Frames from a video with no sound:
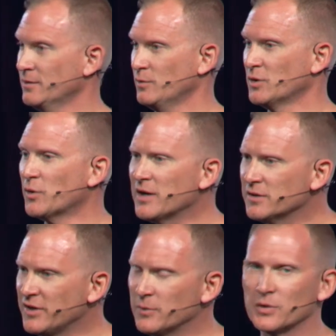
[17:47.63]
Well, the writer
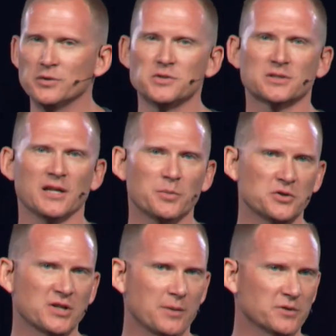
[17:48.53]
of Hebrews,
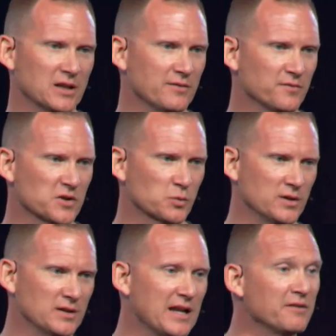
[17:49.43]
Hebrews chapter 11, verse
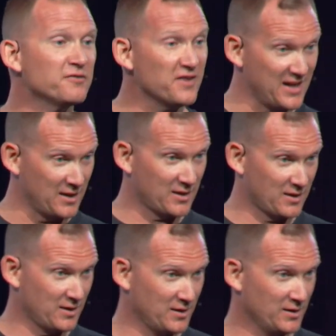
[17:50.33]
1, now
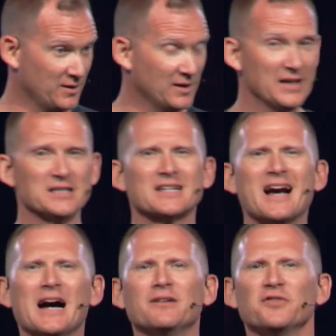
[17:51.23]
faith is
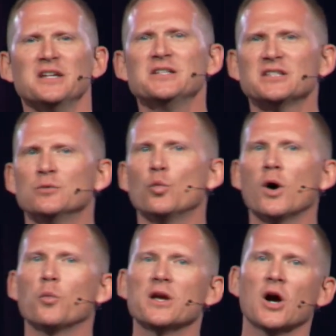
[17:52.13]
confidence in
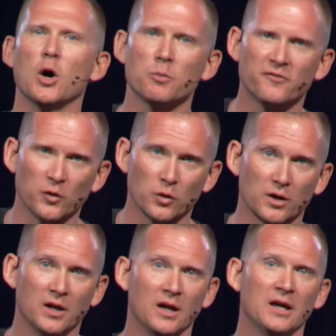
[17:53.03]
what we hope
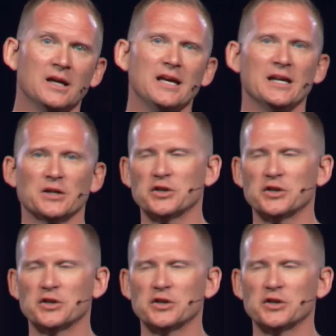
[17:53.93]
for and